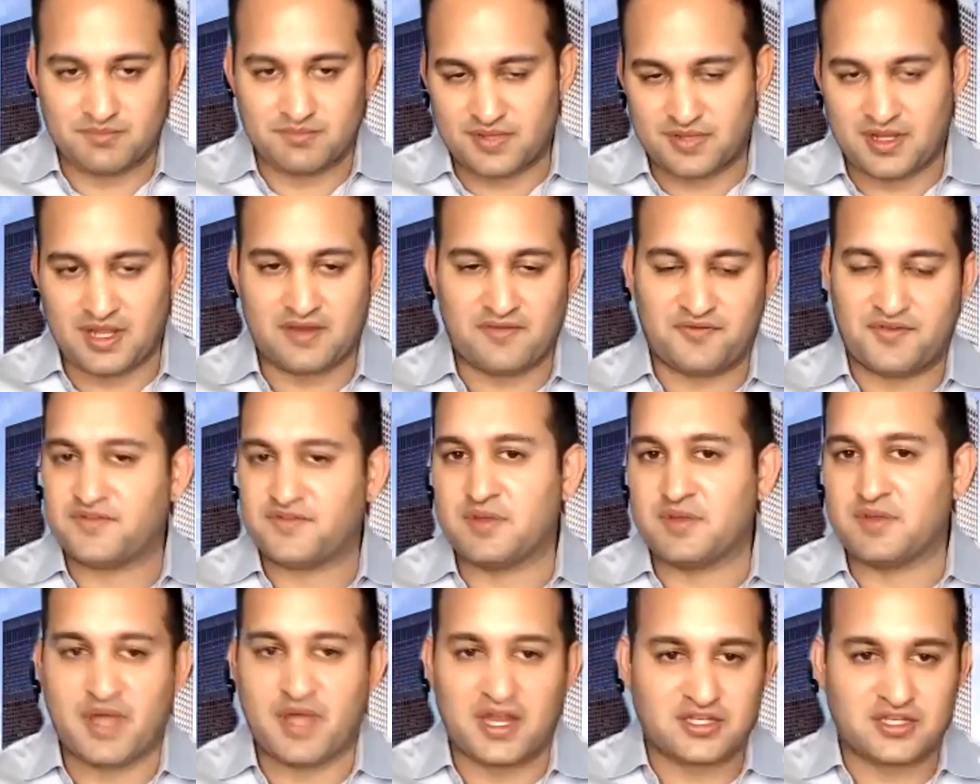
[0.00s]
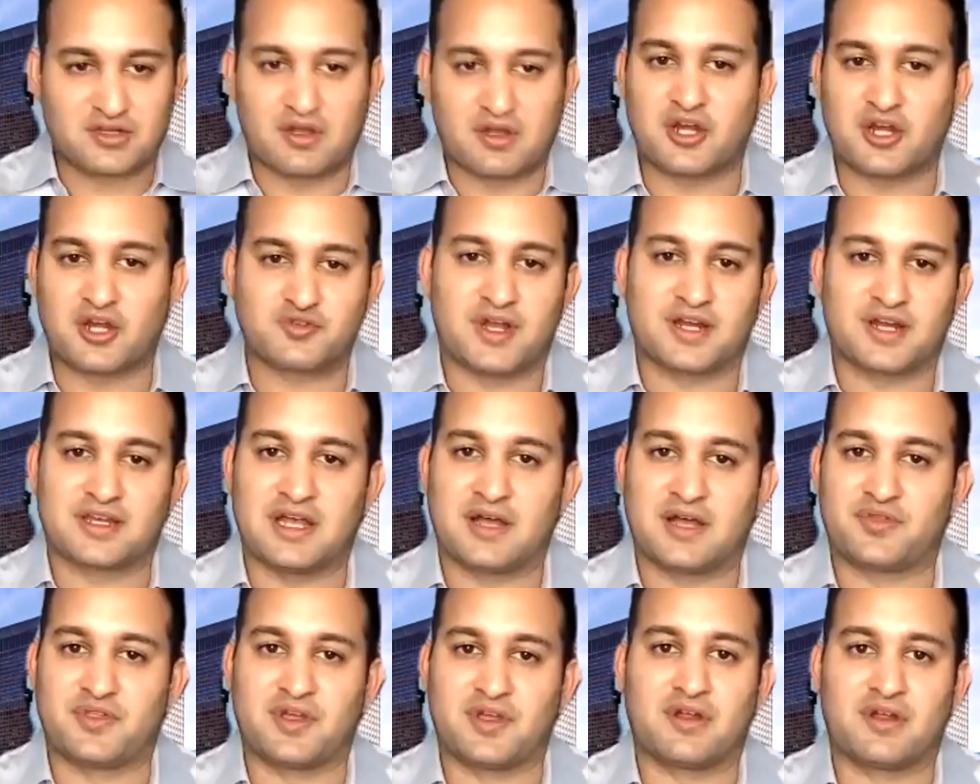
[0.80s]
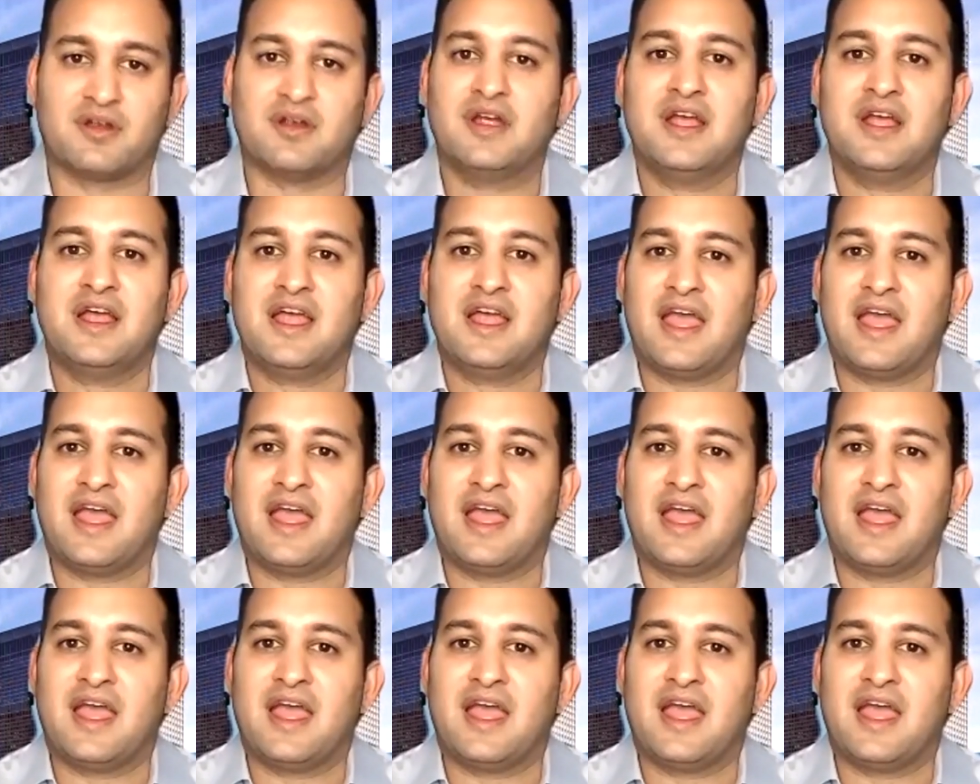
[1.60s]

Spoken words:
get a 50-page contract out there